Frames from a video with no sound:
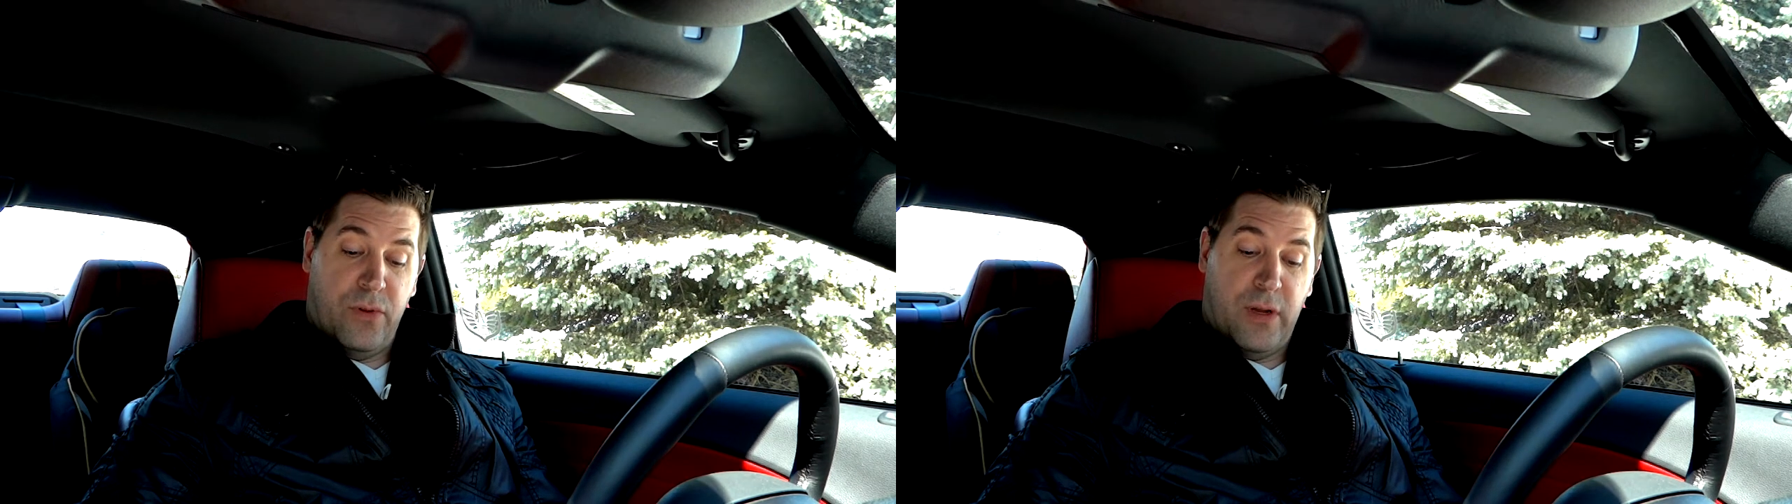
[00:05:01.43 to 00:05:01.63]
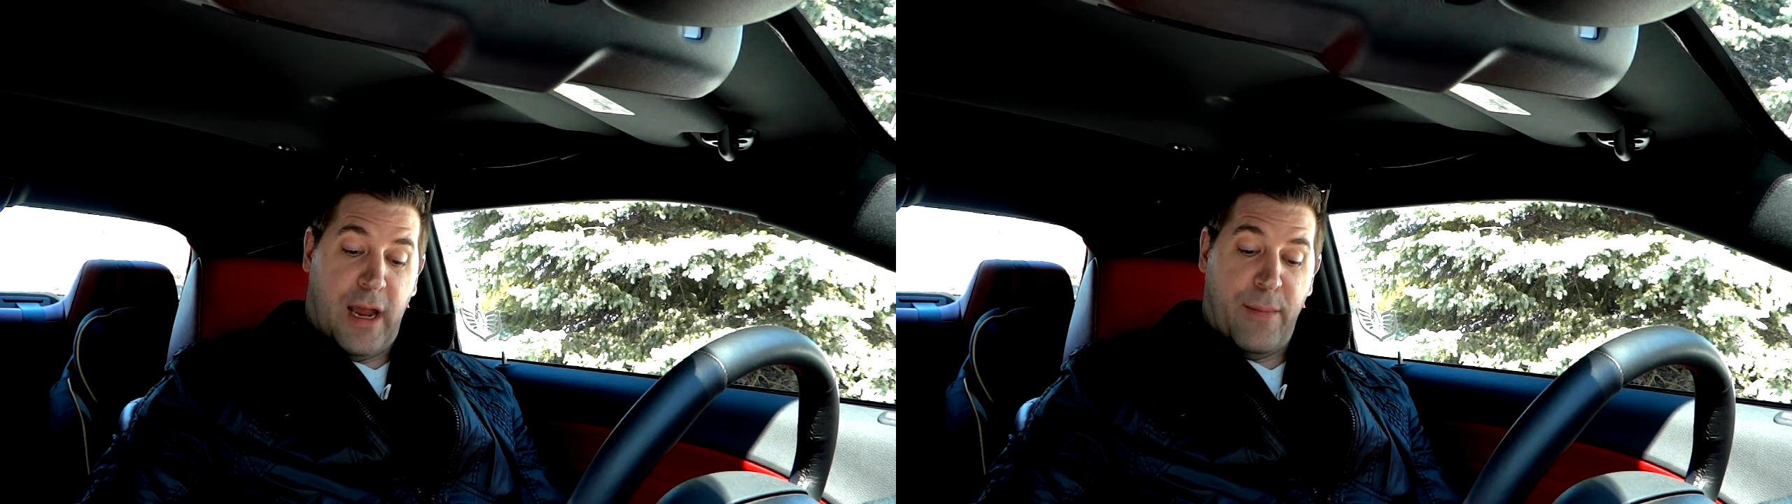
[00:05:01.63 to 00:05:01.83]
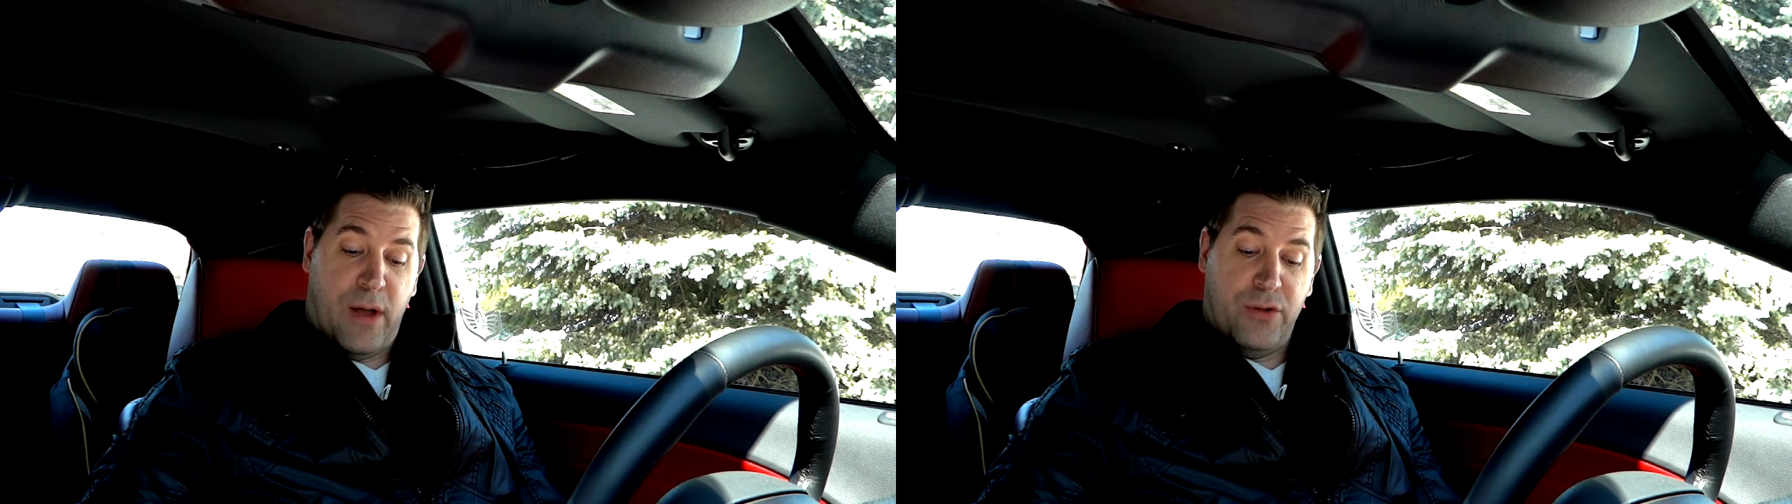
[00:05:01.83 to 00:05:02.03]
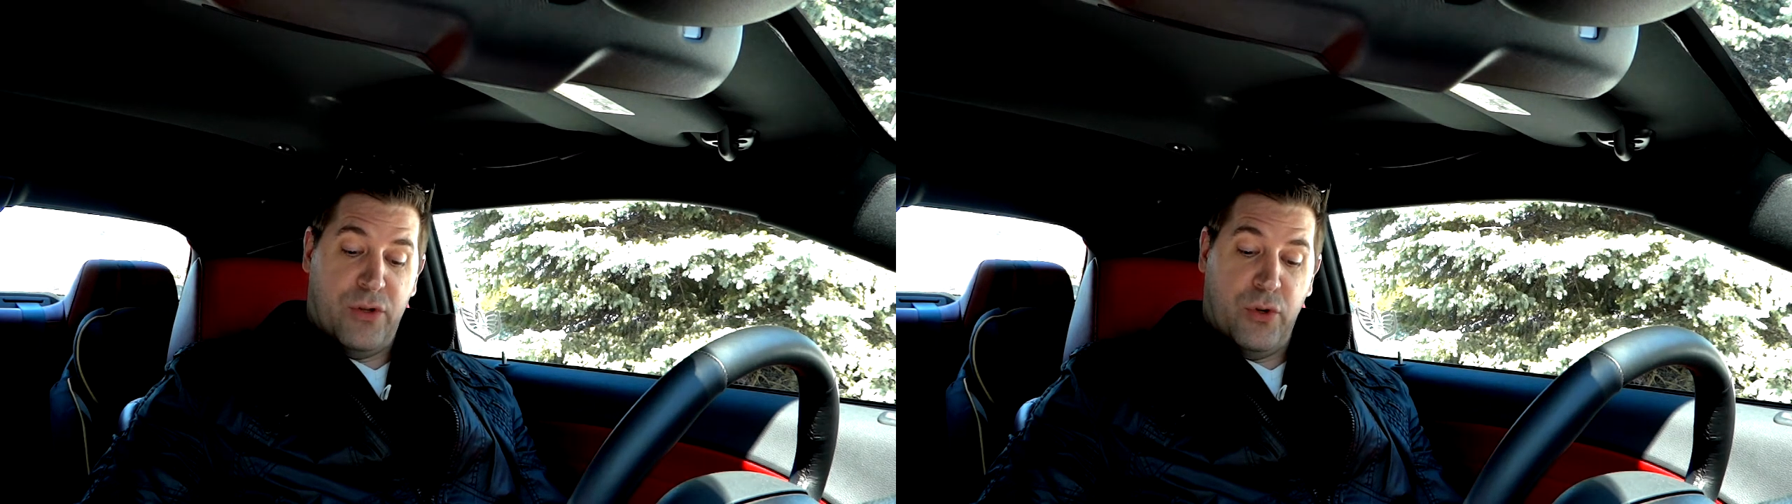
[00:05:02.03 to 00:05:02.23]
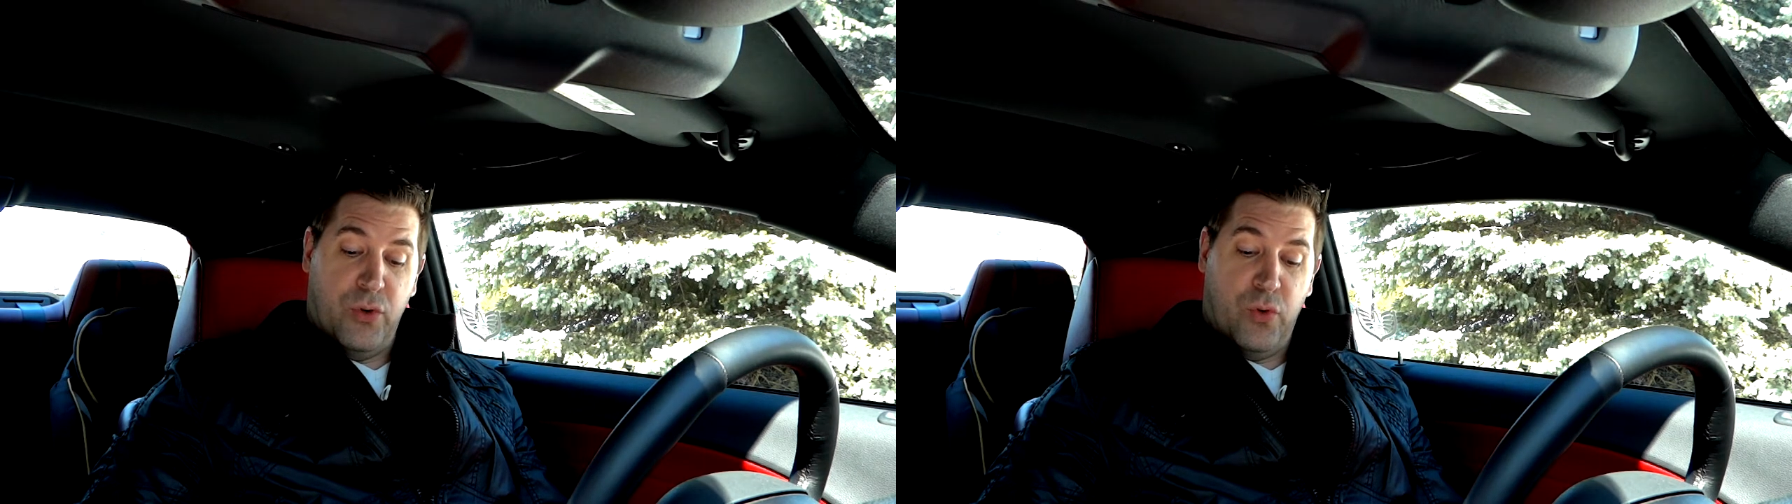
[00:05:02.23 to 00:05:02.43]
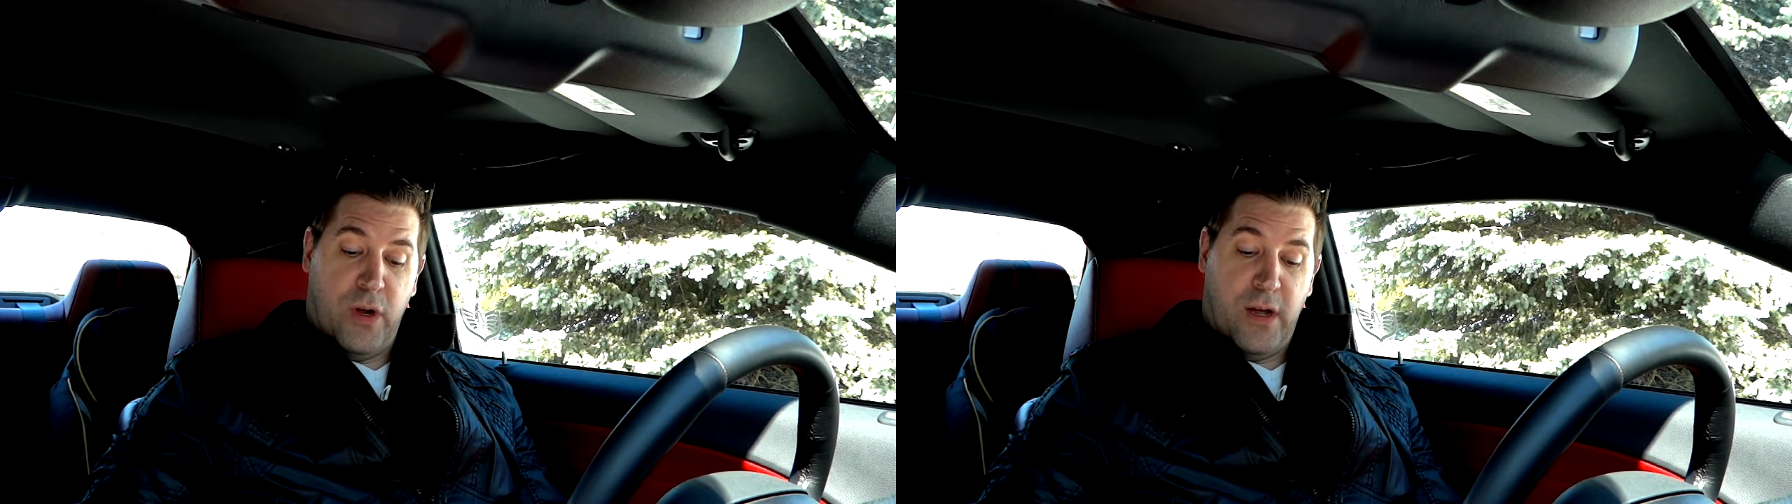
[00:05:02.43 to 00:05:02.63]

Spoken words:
came out to